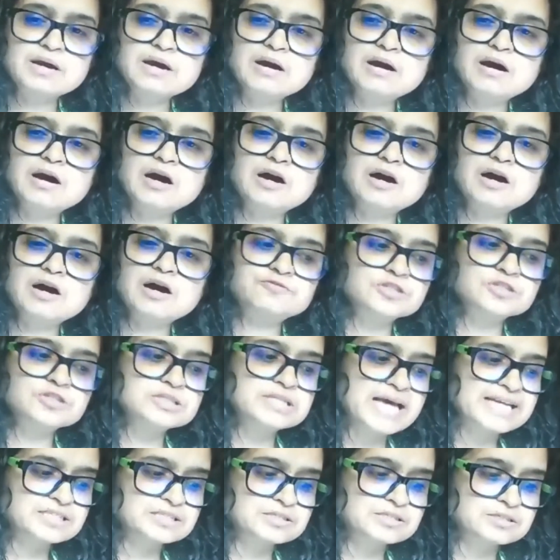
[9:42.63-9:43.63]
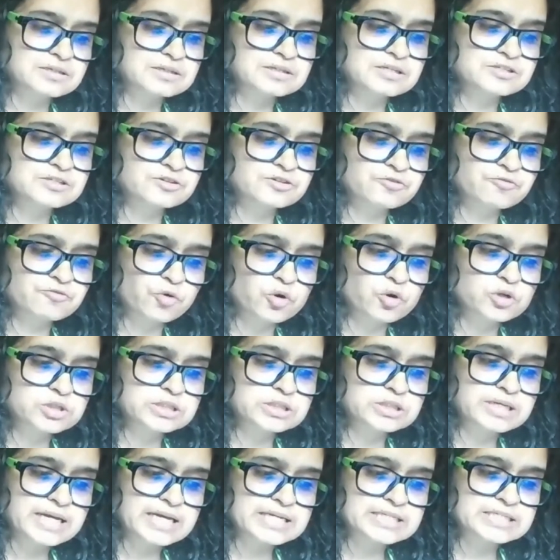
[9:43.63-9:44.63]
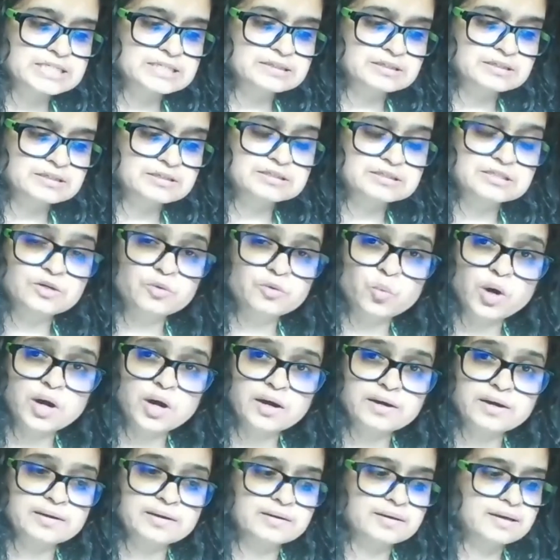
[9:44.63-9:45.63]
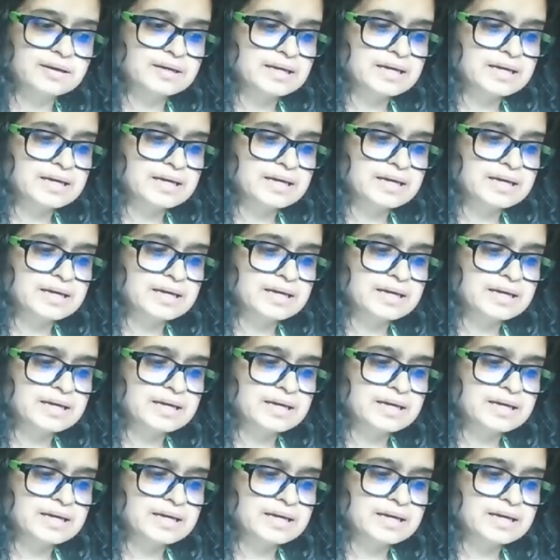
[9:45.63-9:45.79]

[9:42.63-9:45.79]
After Nat Turner's revolt in 1831,